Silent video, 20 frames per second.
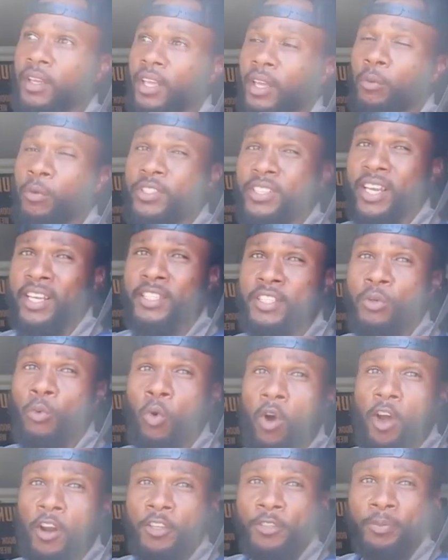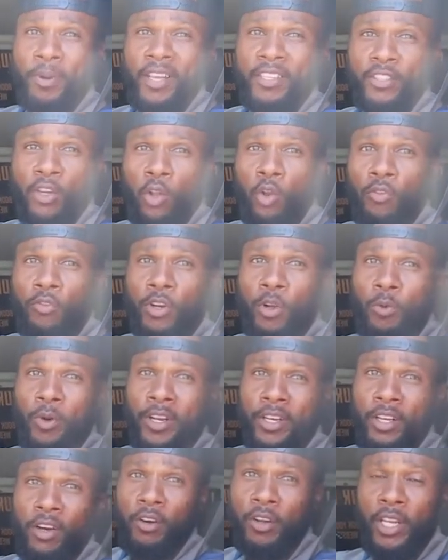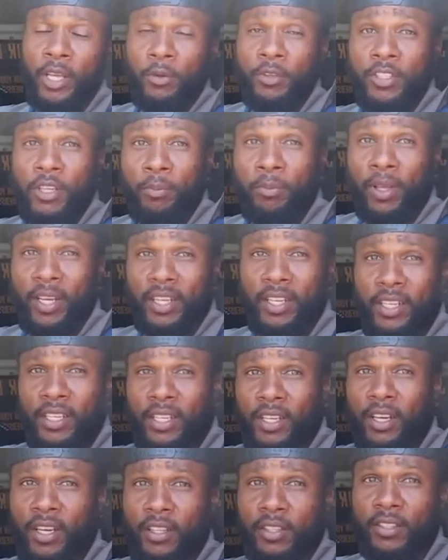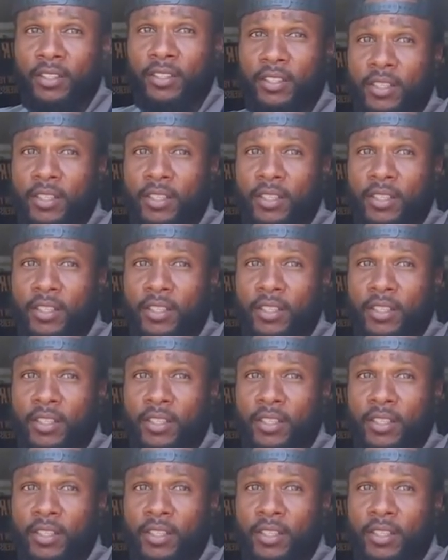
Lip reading: it was actually water spots all over the window, and he was complaining he couldn't